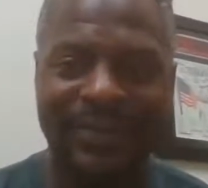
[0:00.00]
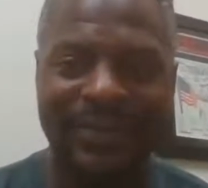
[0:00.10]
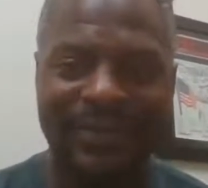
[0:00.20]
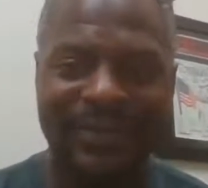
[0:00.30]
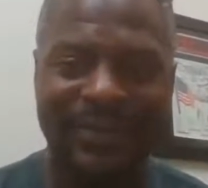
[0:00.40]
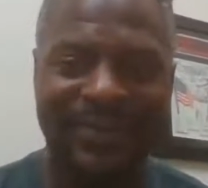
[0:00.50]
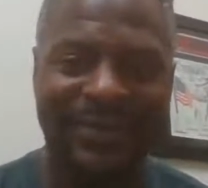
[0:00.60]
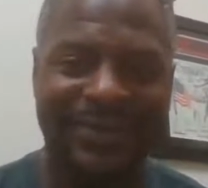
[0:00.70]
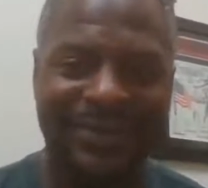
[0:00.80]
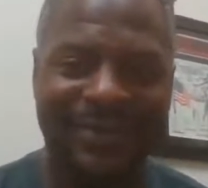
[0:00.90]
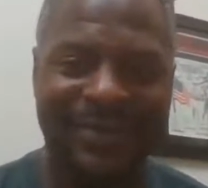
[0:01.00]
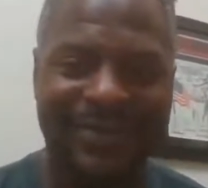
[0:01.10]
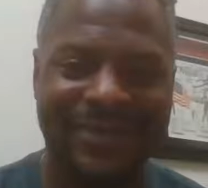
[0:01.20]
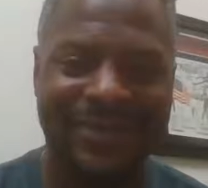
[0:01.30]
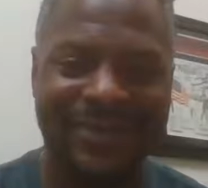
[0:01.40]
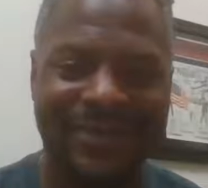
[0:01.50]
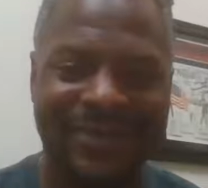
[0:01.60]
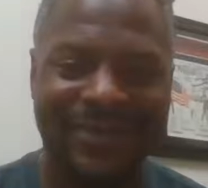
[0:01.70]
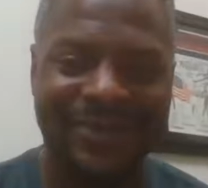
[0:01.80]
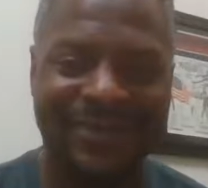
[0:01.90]

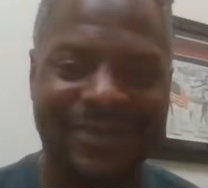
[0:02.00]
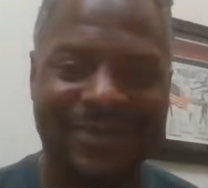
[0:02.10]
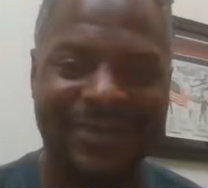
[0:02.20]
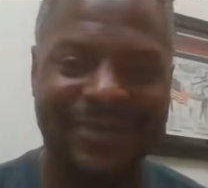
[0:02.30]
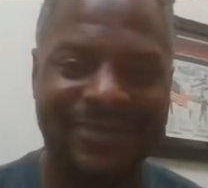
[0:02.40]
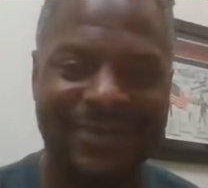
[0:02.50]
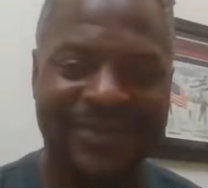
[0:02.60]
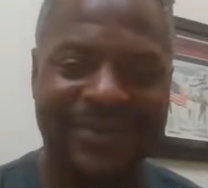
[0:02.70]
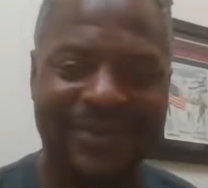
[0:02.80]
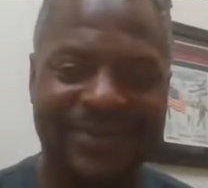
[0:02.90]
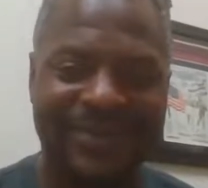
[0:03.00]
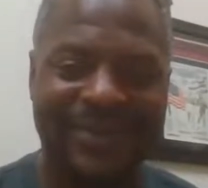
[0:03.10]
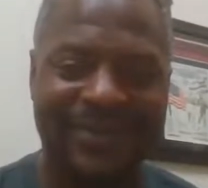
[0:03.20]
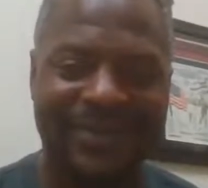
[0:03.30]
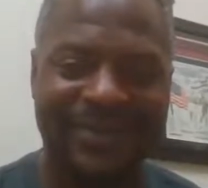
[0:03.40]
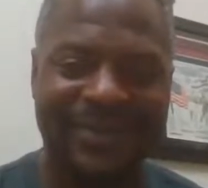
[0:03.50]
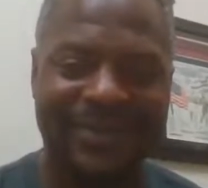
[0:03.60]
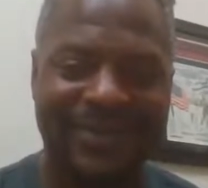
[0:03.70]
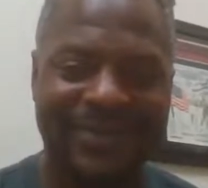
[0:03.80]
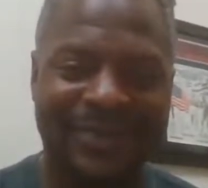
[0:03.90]

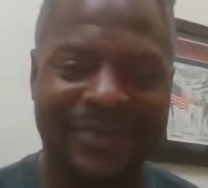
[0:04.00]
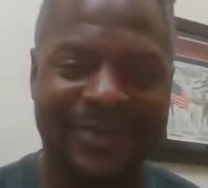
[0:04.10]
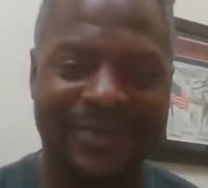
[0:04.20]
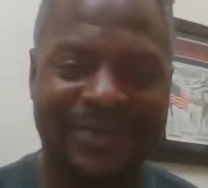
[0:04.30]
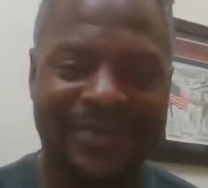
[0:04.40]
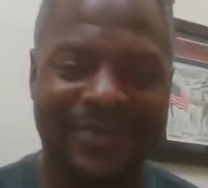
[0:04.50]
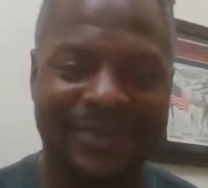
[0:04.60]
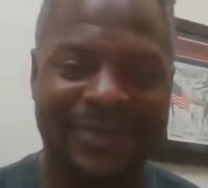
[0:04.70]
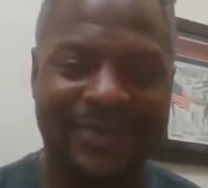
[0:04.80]
No words are spoken by the person on screen.